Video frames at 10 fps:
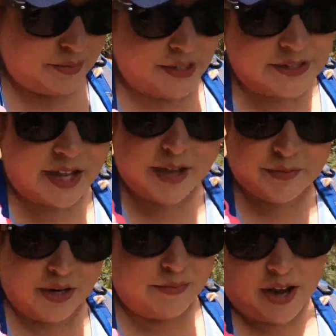be a time
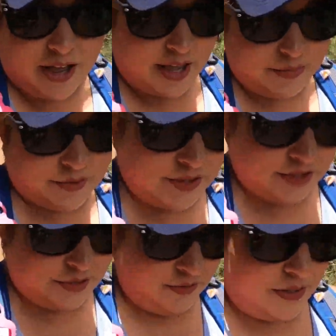when I'm not able
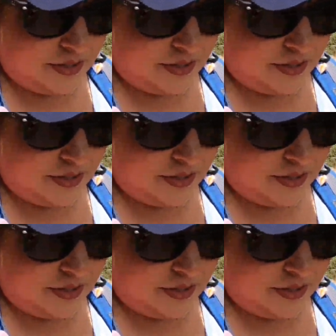to.